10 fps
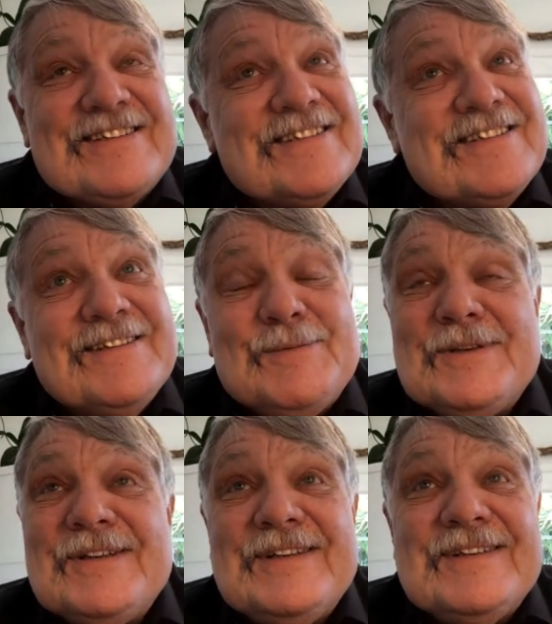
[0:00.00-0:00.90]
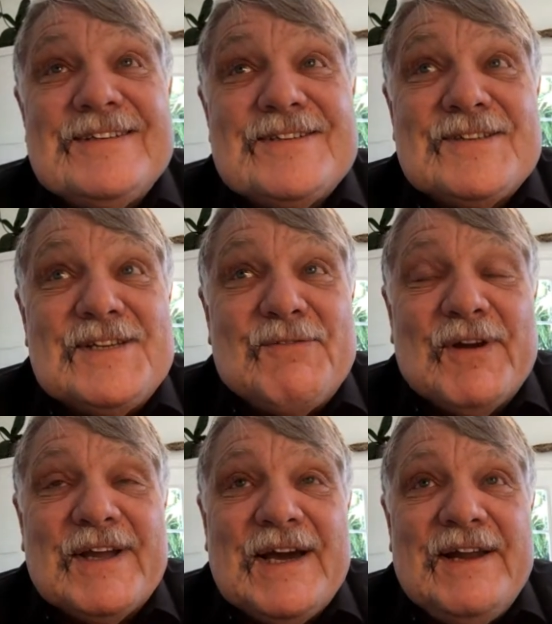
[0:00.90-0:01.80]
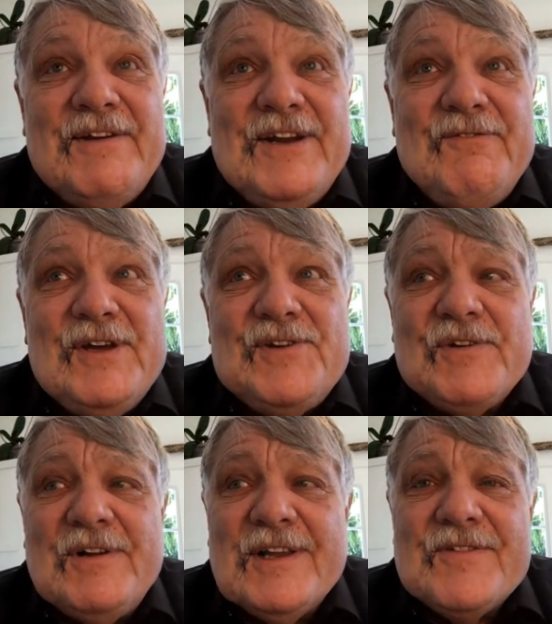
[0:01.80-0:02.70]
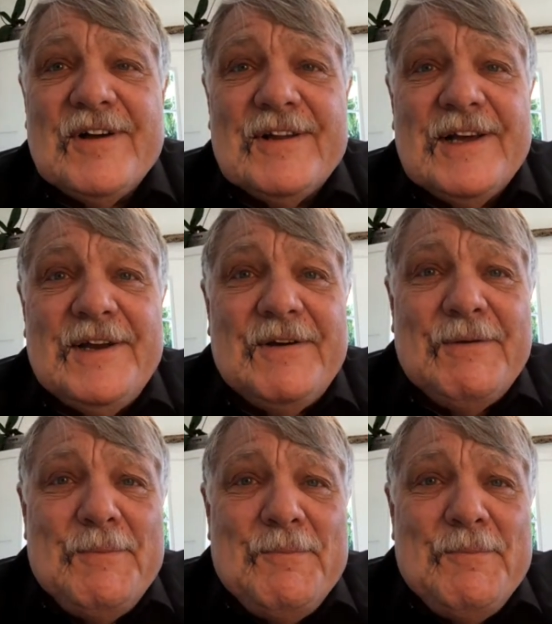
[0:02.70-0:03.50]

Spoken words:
It's a different kind of individual. That's all I know.